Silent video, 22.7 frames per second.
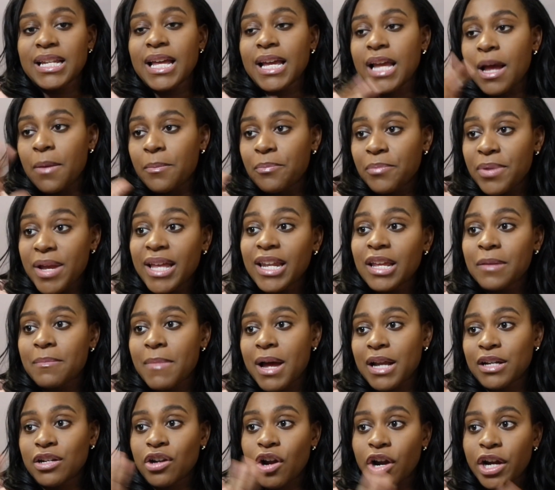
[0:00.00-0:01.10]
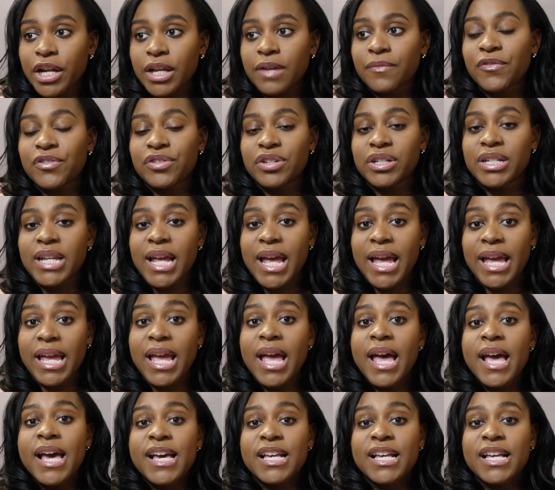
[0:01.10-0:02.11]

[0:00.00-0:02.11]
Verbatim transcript: Like I'm hitting my target for the day